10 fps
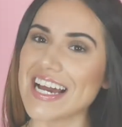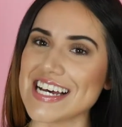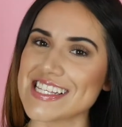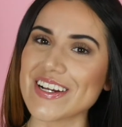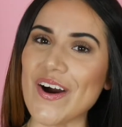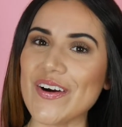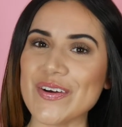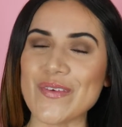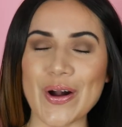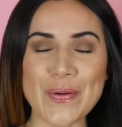how's it
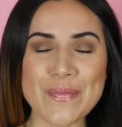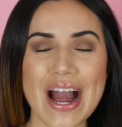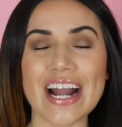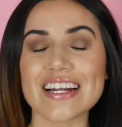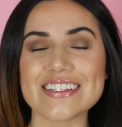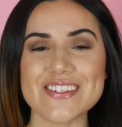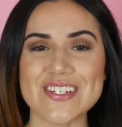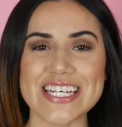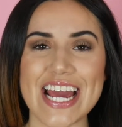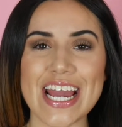going? Welcome back.
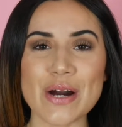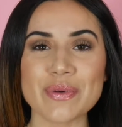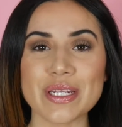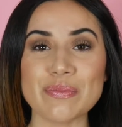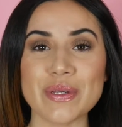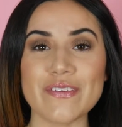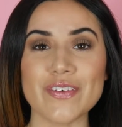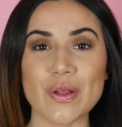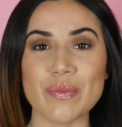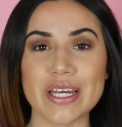So today I'm going to be
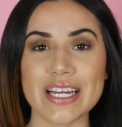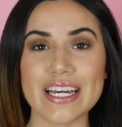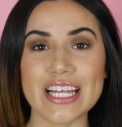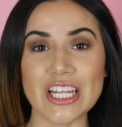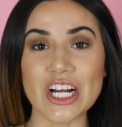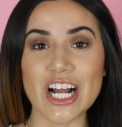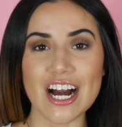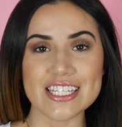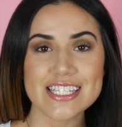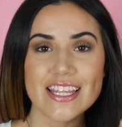filming a look
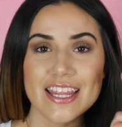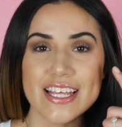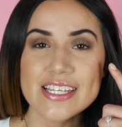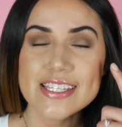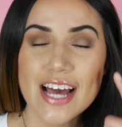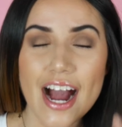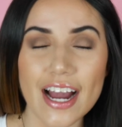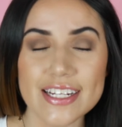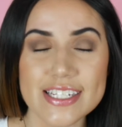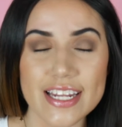on this
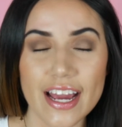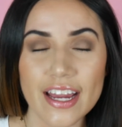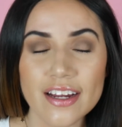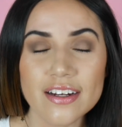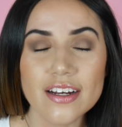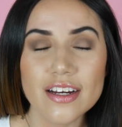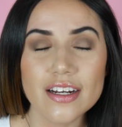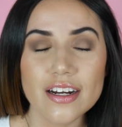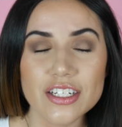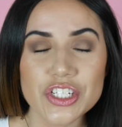eye today.
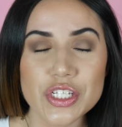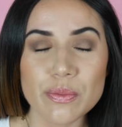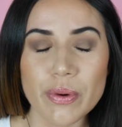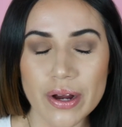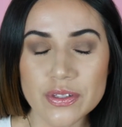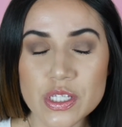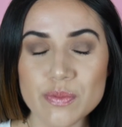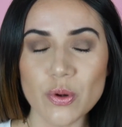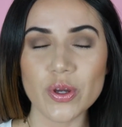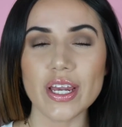Just a brown
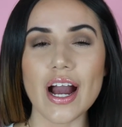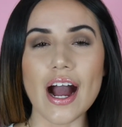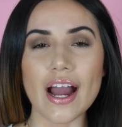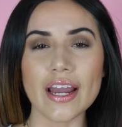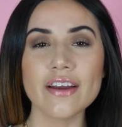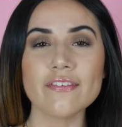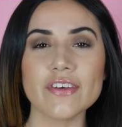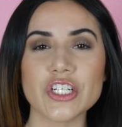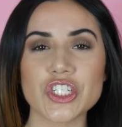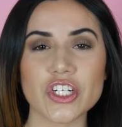smoky eye
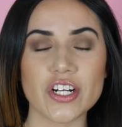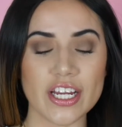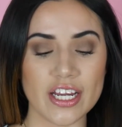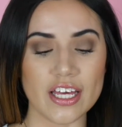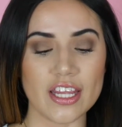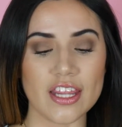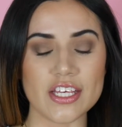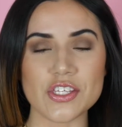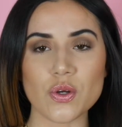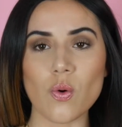featuring
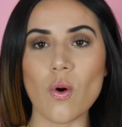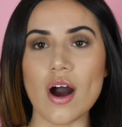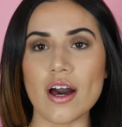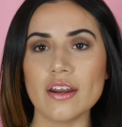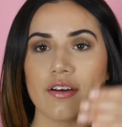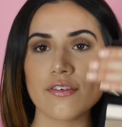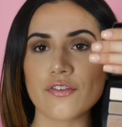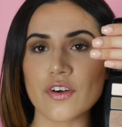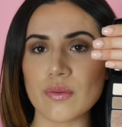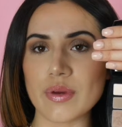this quad
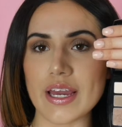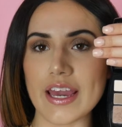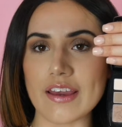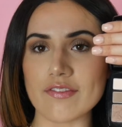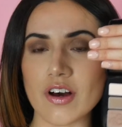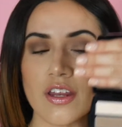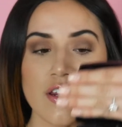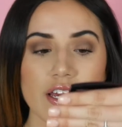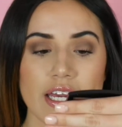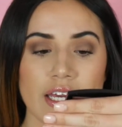from
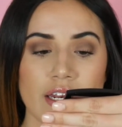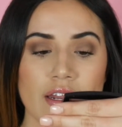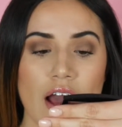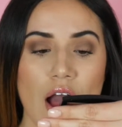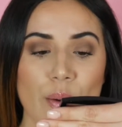Avon in